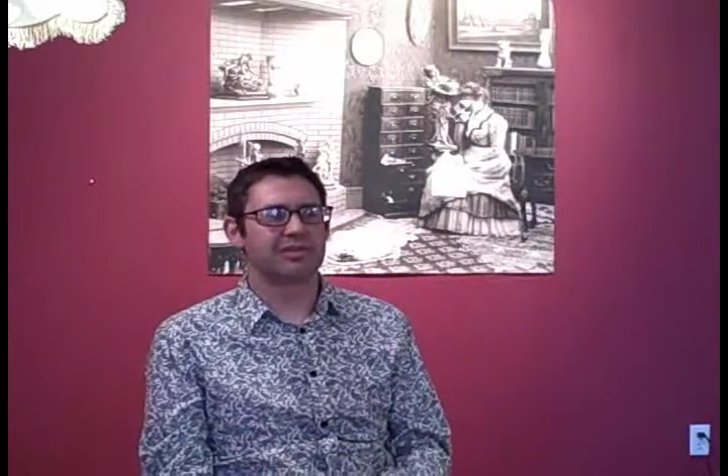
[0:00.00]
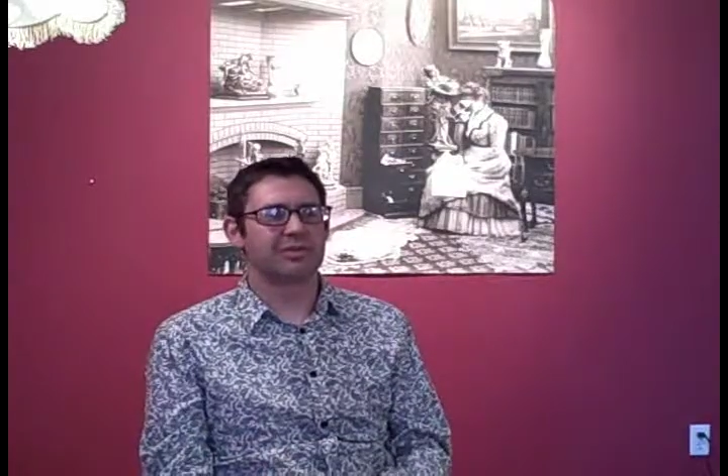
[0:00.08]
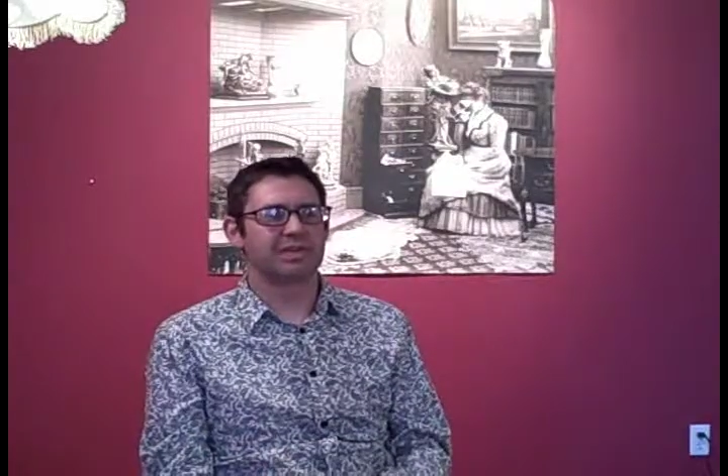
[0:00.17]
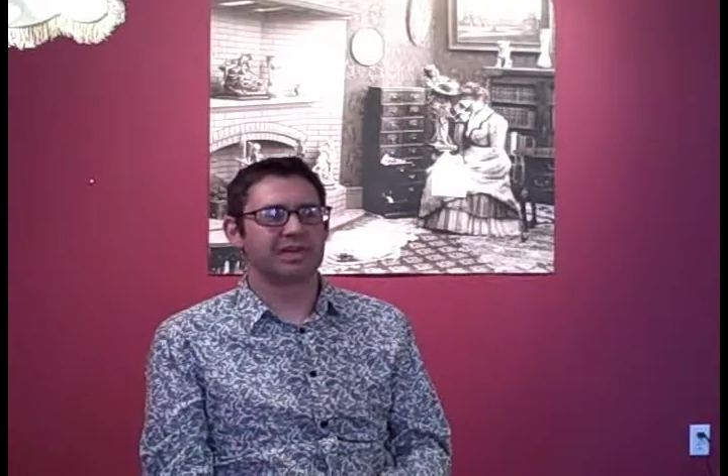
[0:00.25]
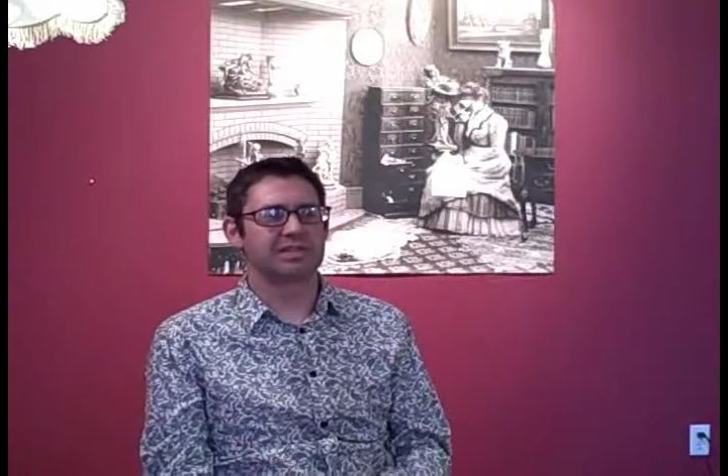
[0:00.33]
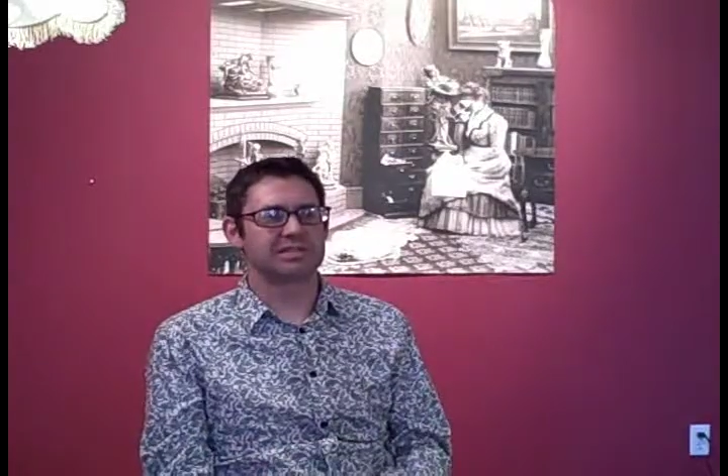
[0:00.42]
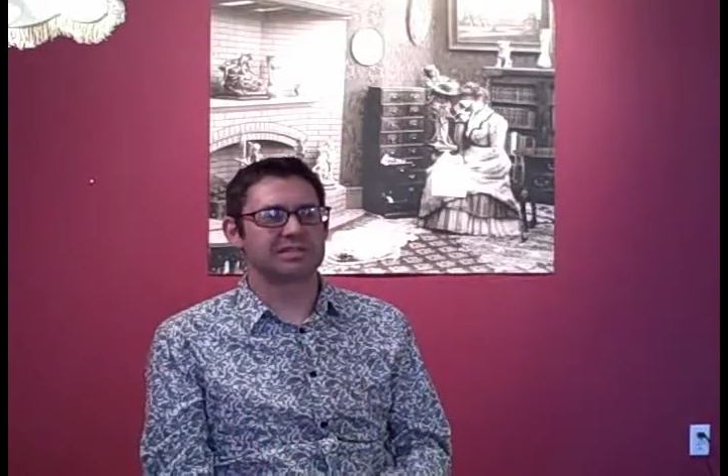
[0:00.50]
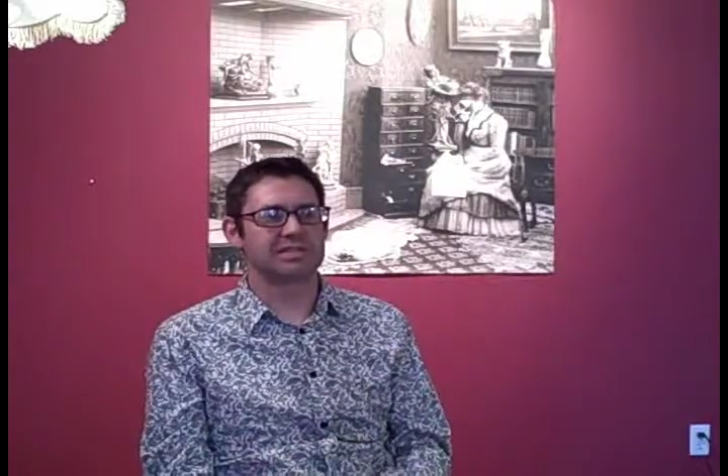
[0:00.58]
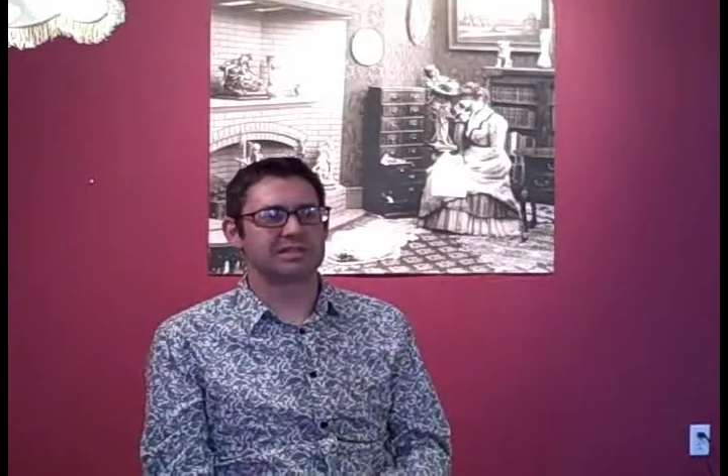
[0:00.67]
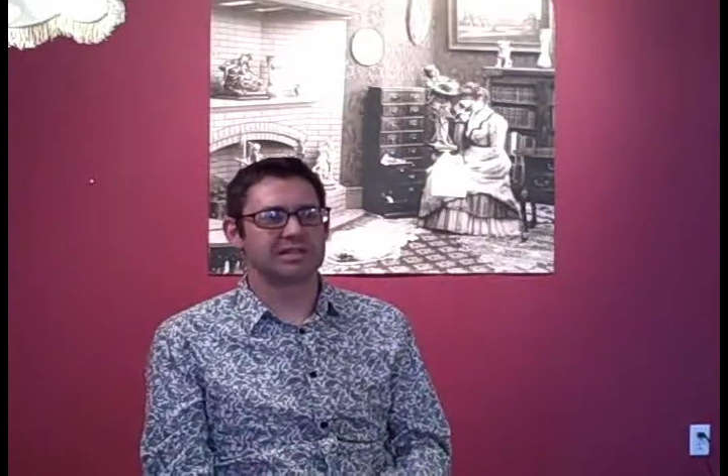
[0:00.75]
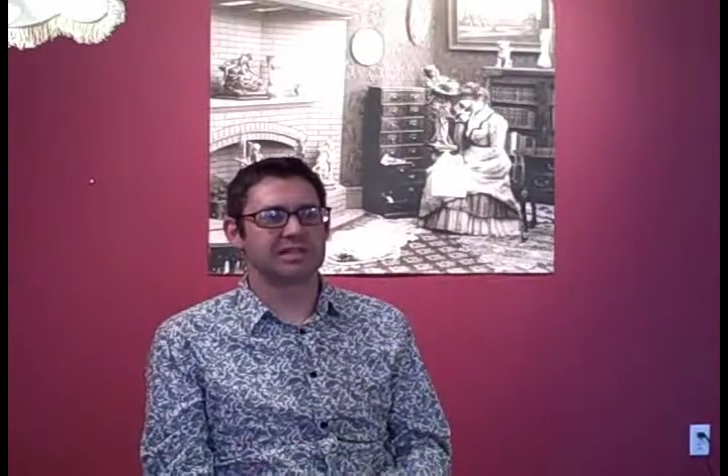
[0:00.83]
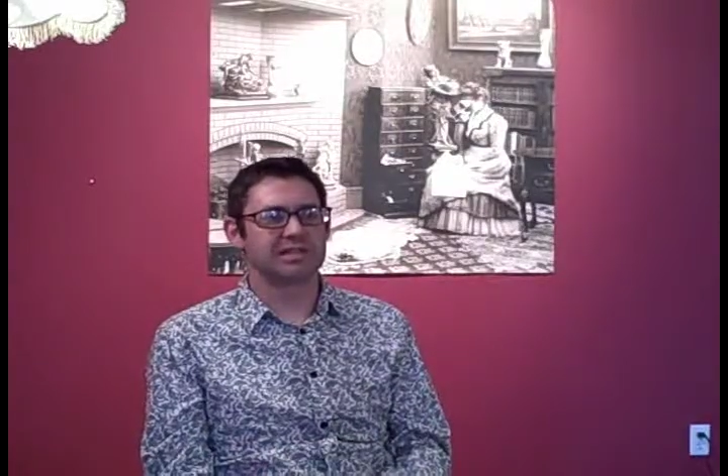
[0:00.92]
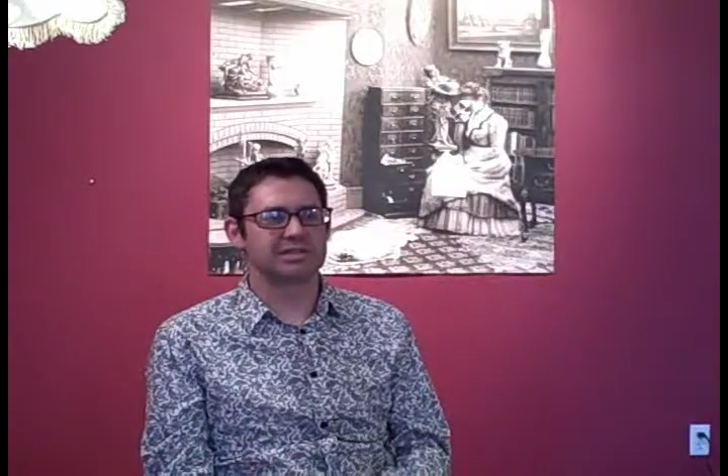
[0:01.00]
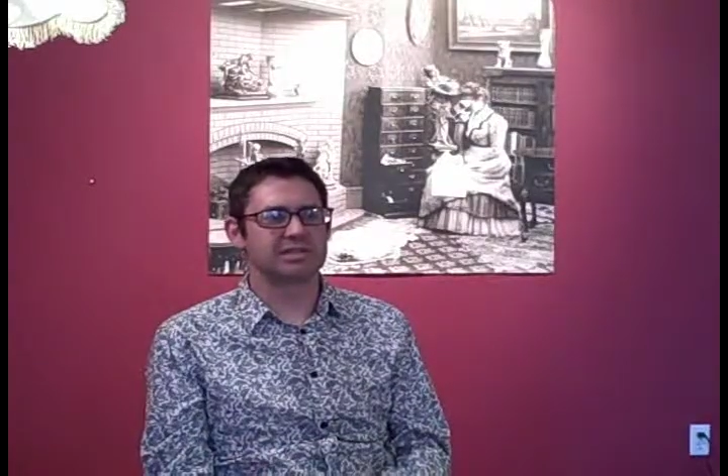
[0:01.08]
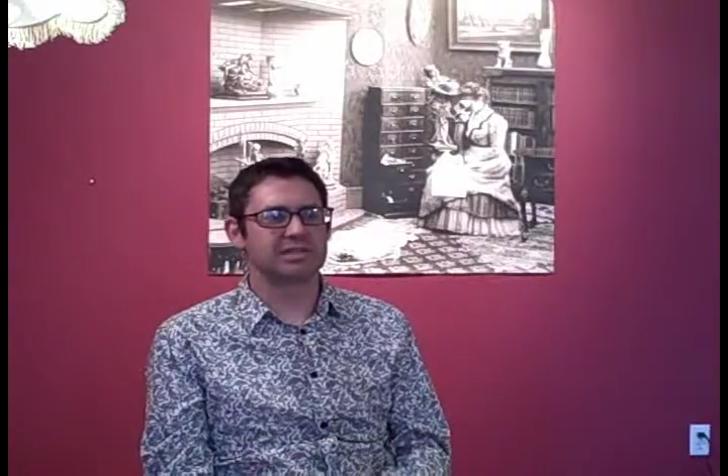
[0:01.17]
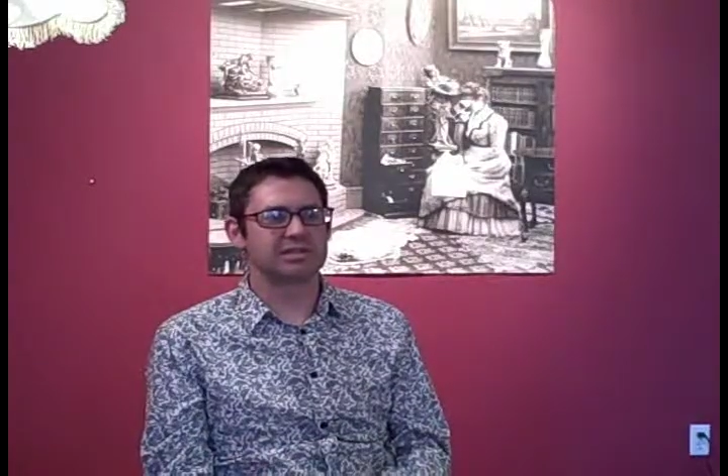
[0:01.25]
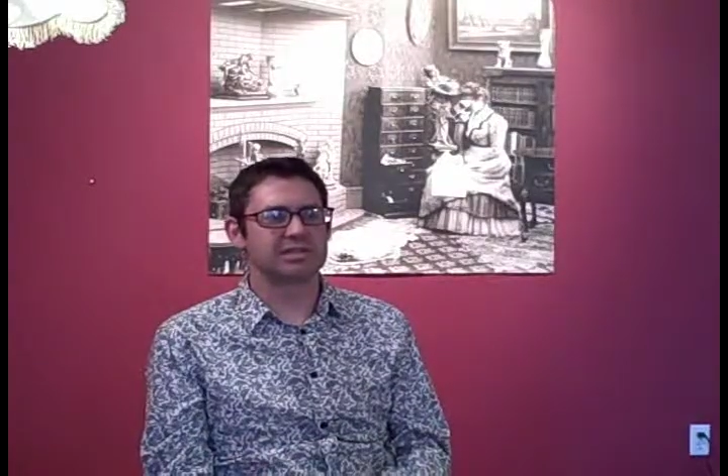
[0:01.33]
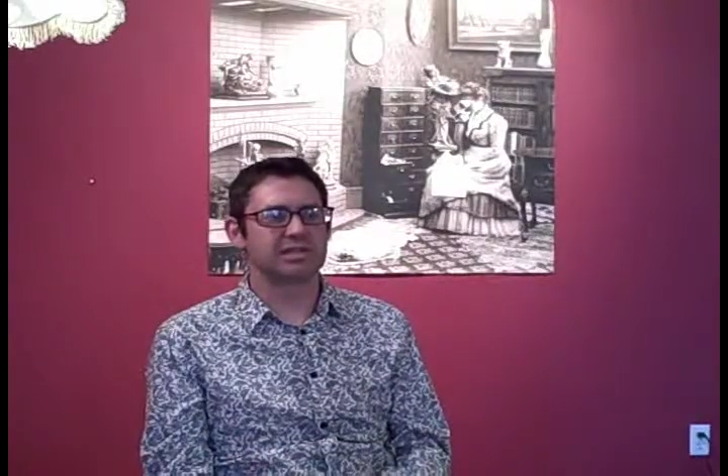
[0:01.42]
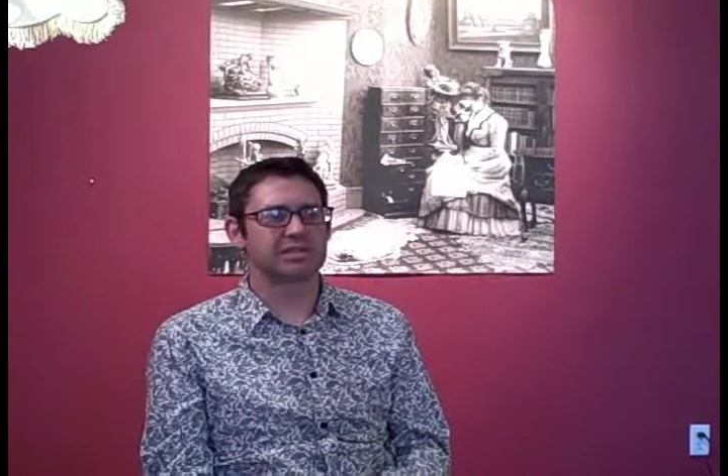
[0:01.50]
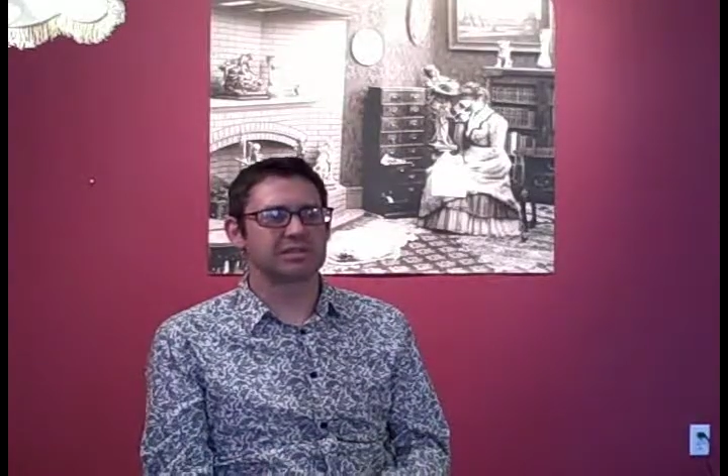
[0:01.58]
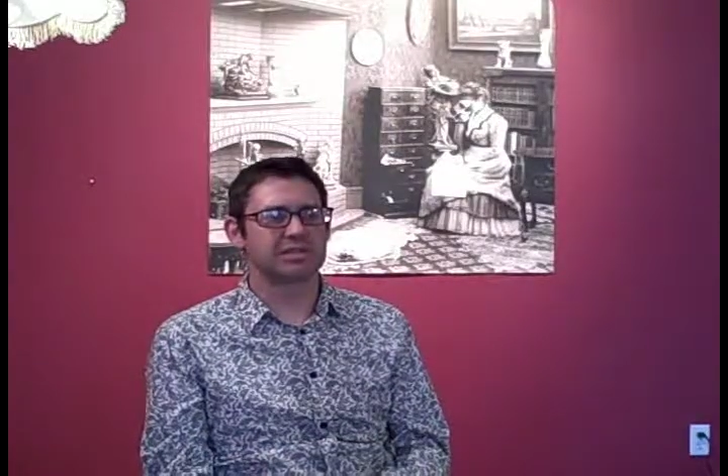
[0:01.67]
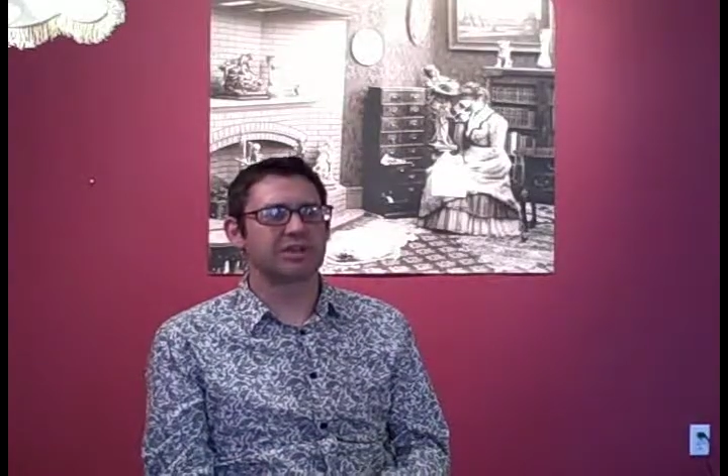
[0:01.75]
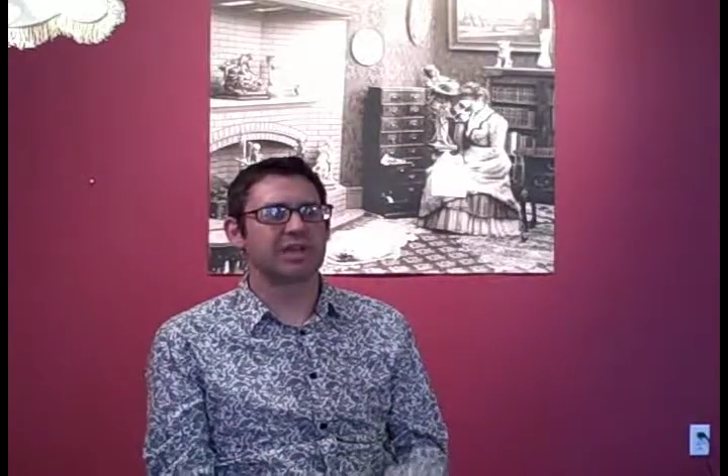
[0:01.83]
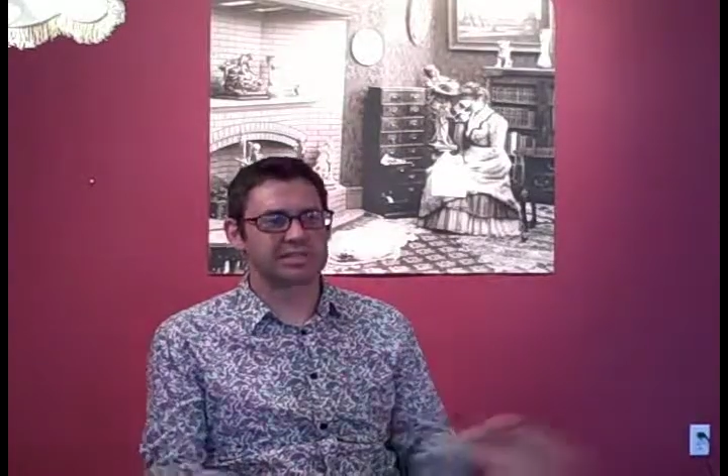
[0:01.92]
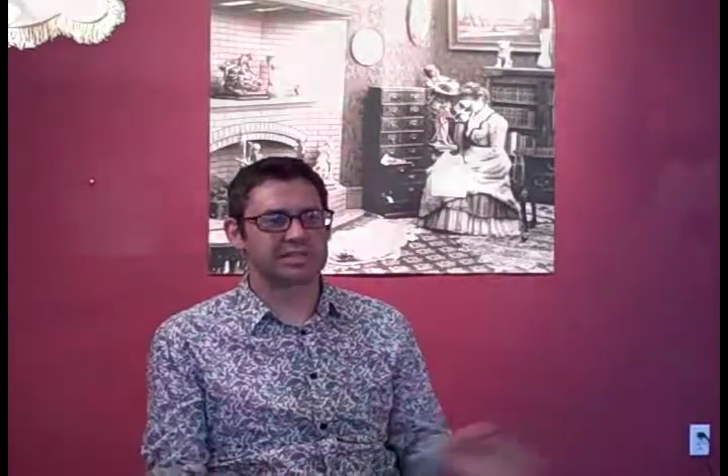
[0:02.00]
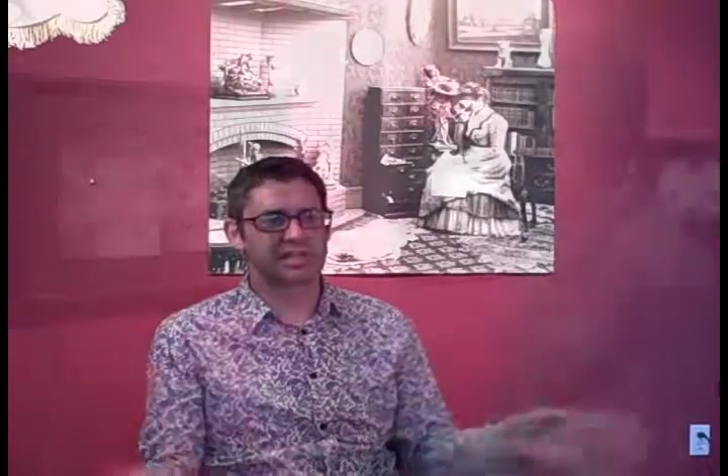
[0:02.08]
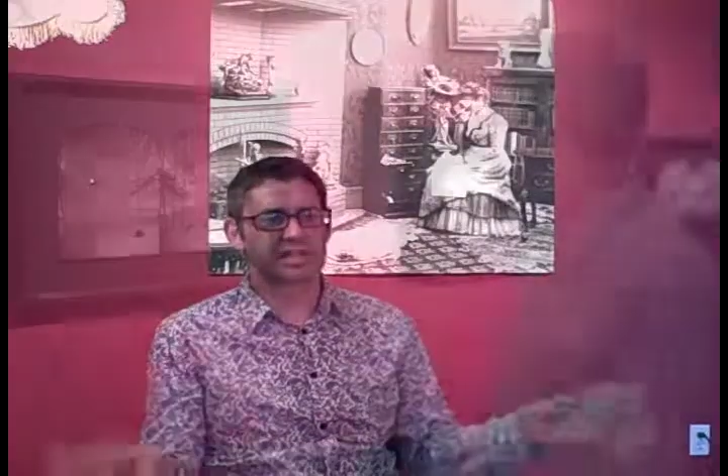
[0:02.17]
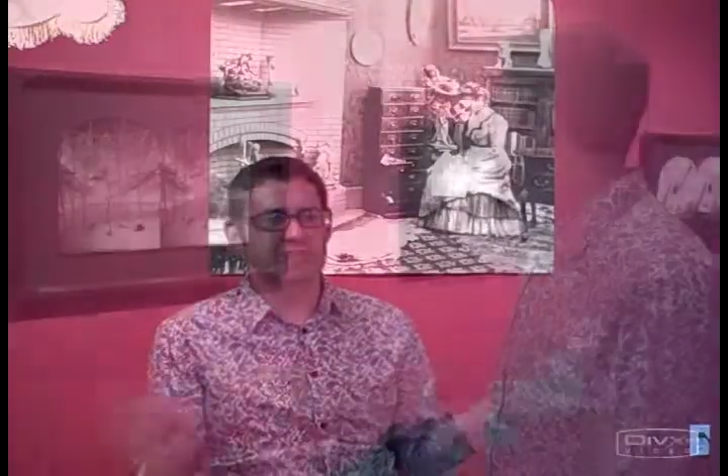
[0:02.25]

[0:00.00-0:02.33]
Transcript: of curiosities in that sense, that it's collecting.